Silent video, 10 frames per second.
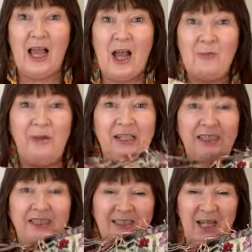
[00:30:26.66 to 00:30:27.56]
A piece
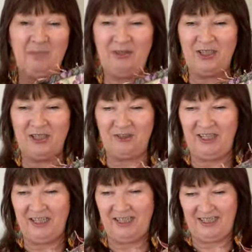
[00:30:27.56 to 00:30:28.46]
of
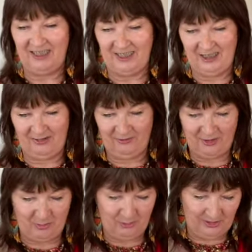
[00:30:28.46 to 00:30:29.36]
tapestry
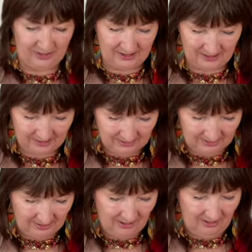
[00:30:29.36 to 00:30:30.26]
fabric.
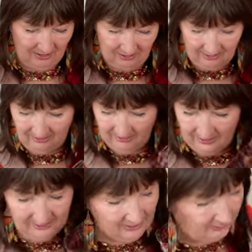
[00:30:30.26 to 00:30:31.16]
Oh, I
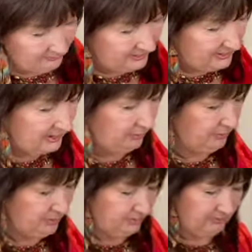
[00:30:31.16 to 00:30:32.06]
love this
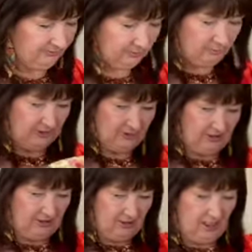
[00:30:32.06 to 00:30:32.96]
tapestry fabric.
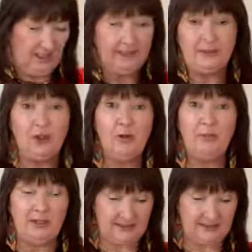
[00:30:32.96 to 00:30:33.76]
It's not a bad